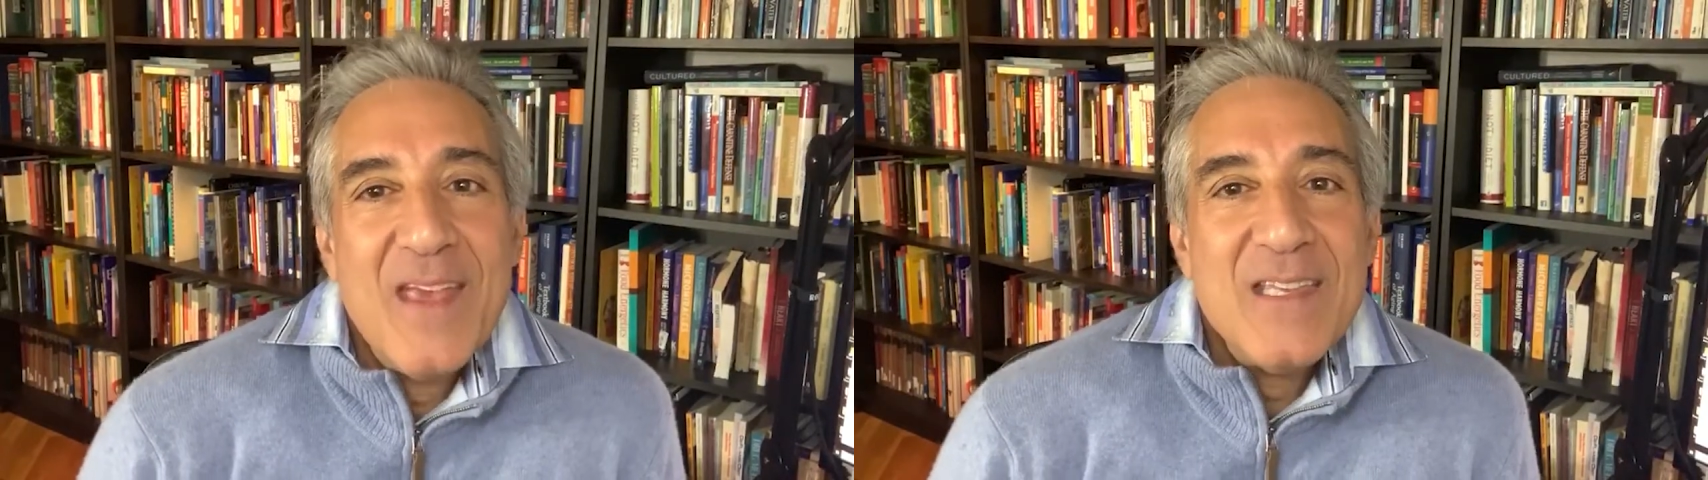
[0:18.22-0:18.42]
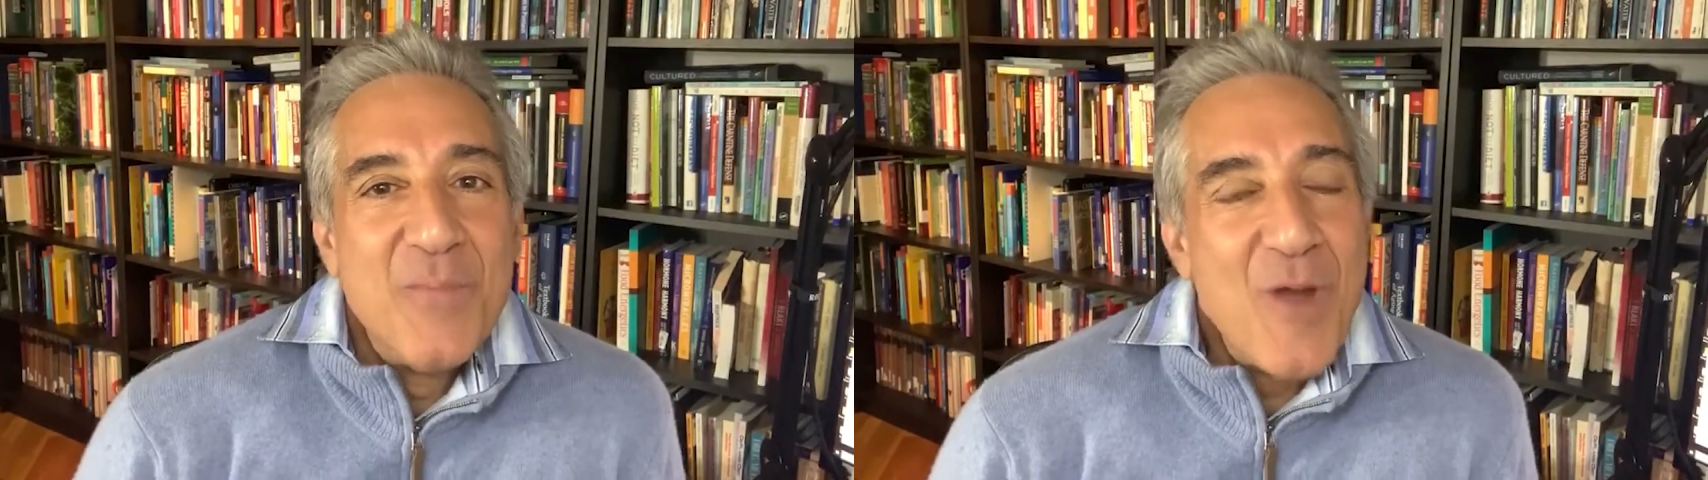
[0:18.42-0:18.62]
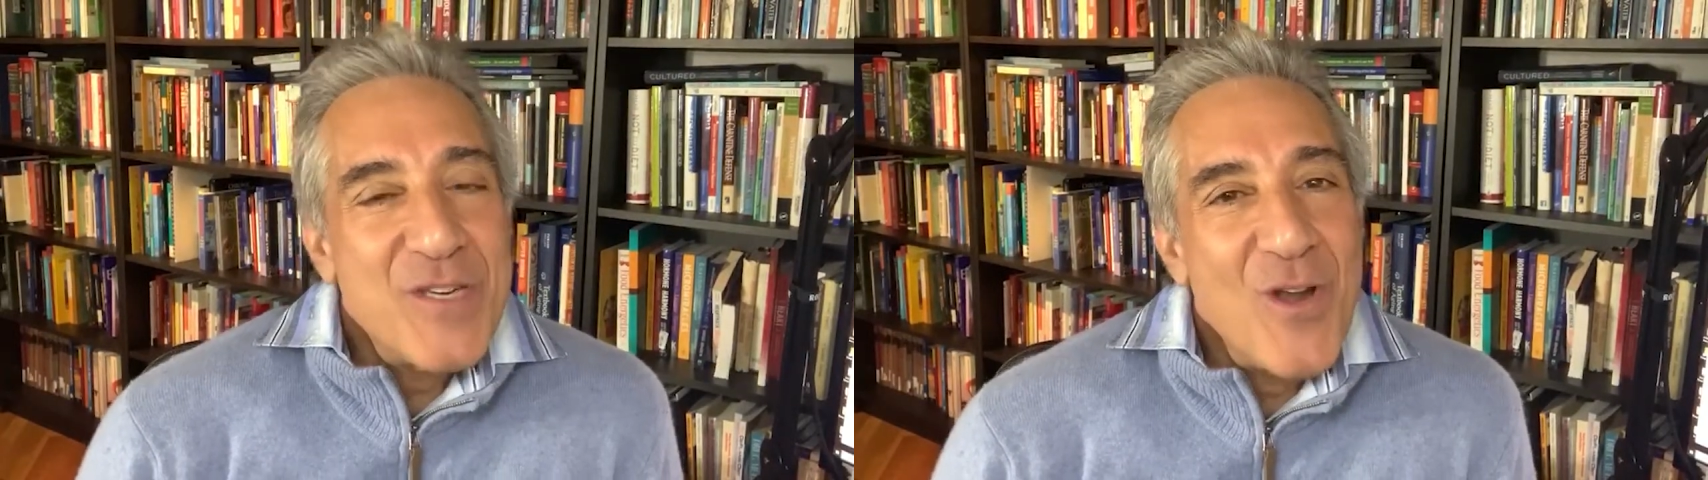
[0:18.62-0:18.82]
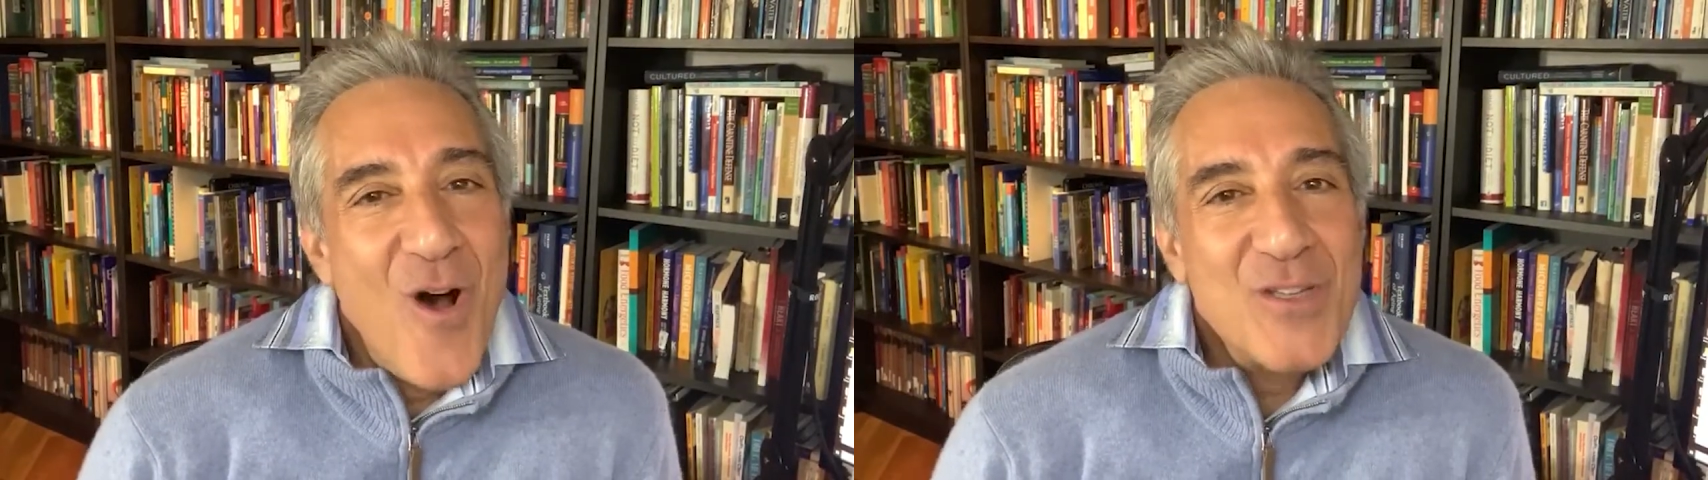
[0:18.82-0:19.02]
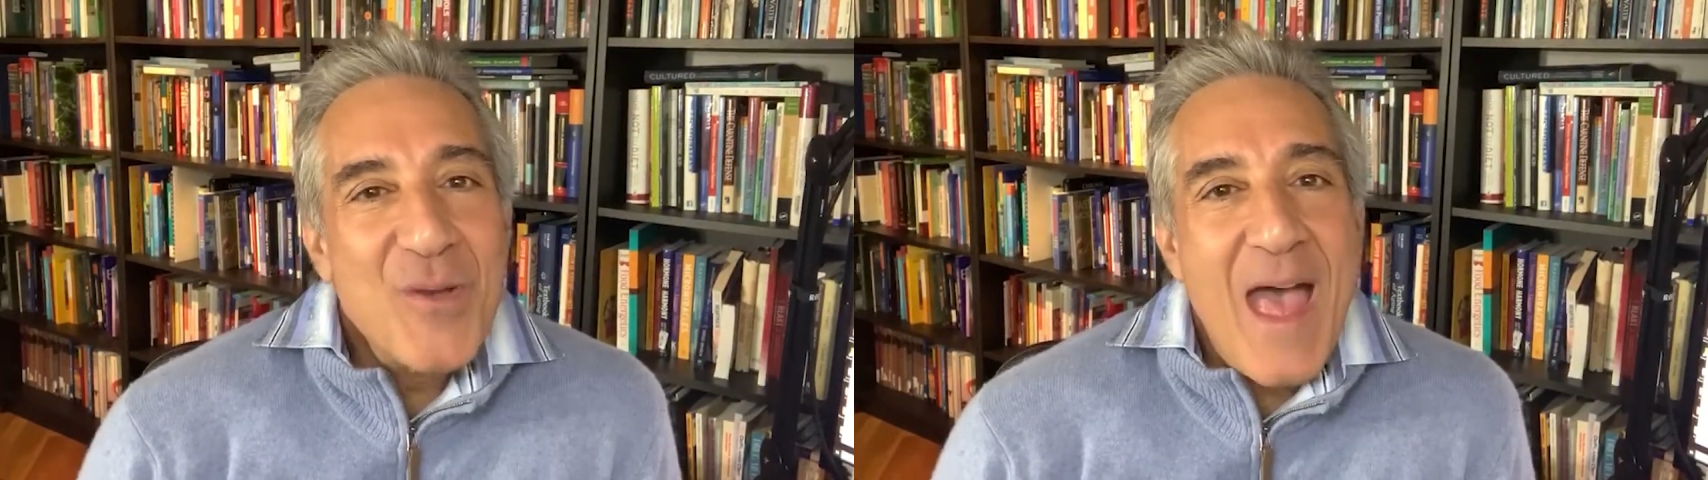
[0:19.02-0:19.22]
Depression
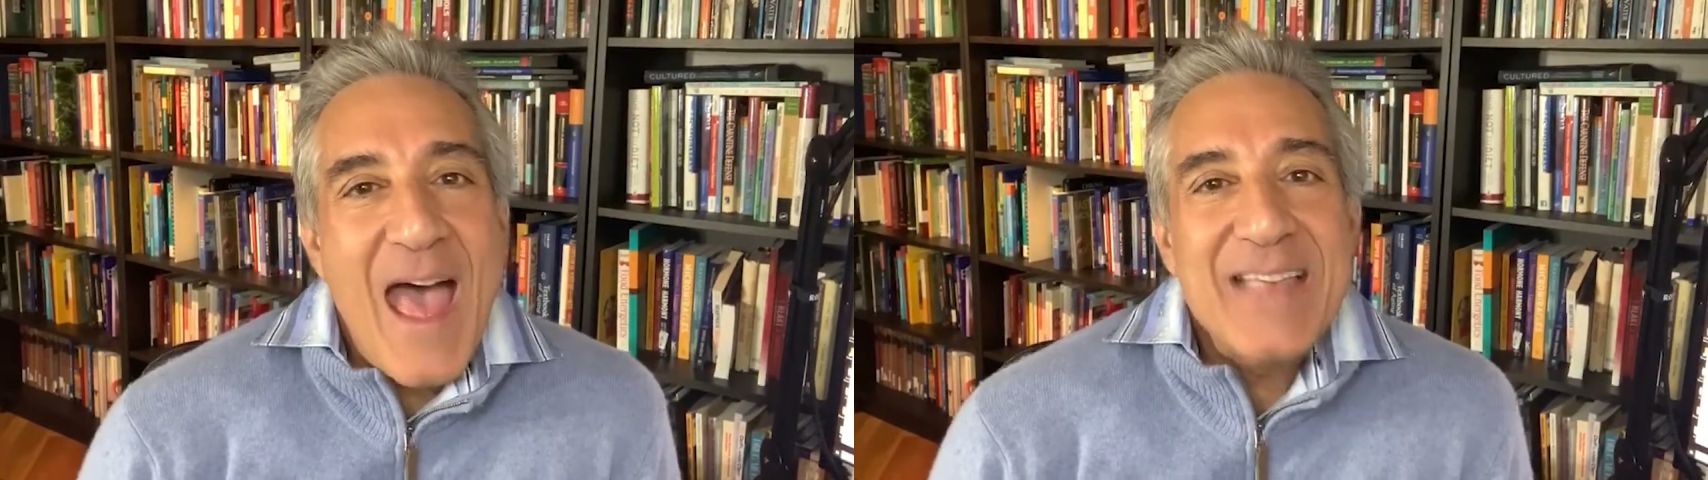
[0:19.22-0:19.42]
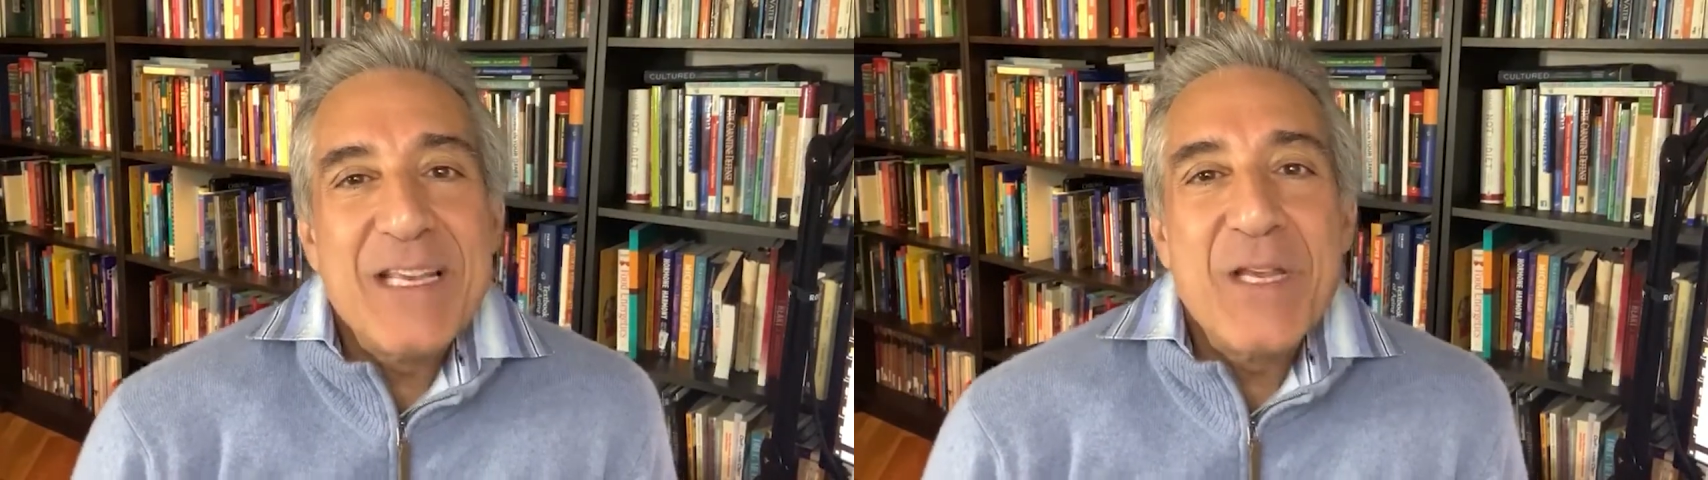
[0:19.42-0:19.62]
also has a